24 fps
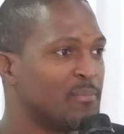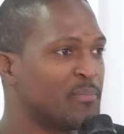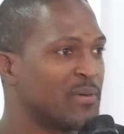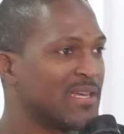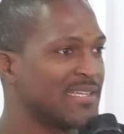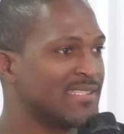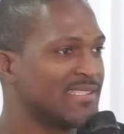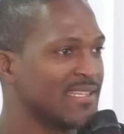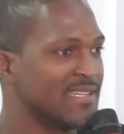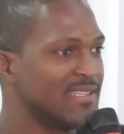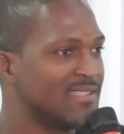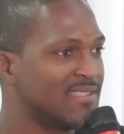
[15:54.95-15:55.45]

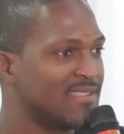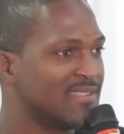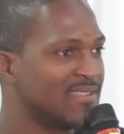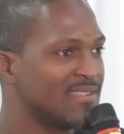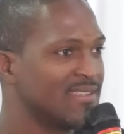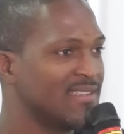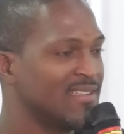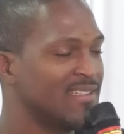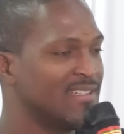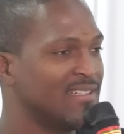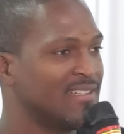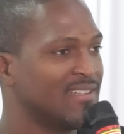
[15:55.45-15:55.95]

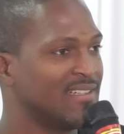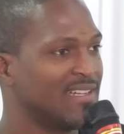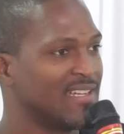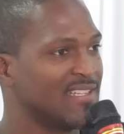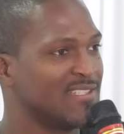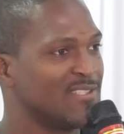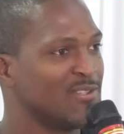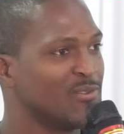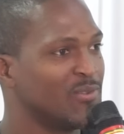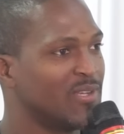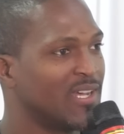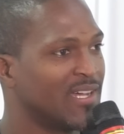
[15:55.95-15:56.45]
process,
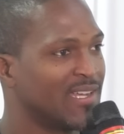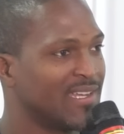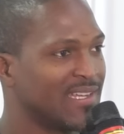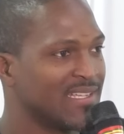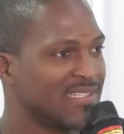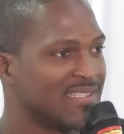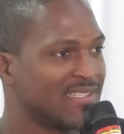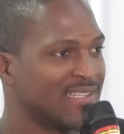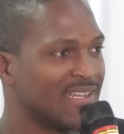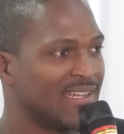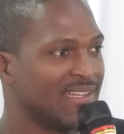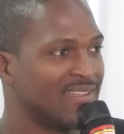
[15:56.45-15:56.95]
as you'd
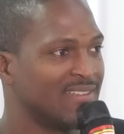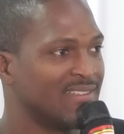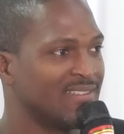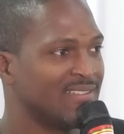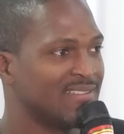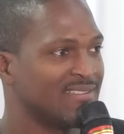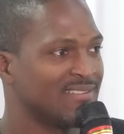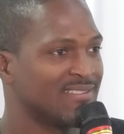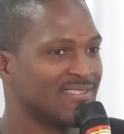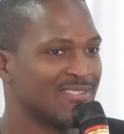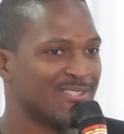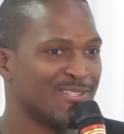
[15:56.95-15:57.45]

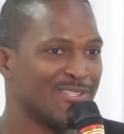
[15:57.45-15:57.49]
understand.